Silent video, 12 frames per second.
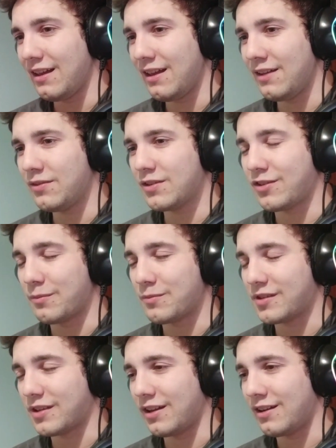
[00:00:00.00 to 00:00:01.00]
Ever jump
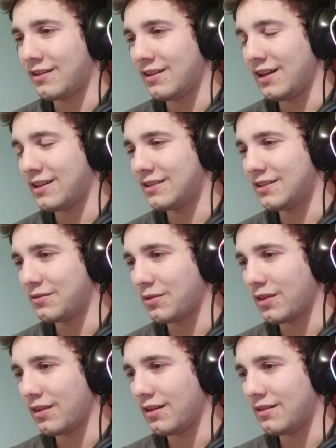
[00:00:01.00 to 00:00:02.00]
scare, I can live
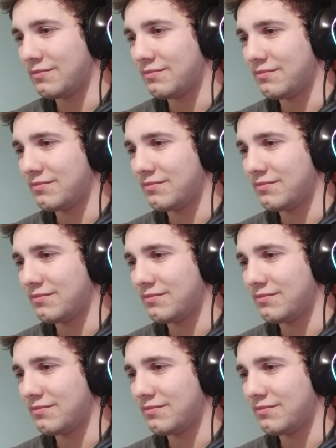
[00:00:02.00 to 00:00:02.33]
with that.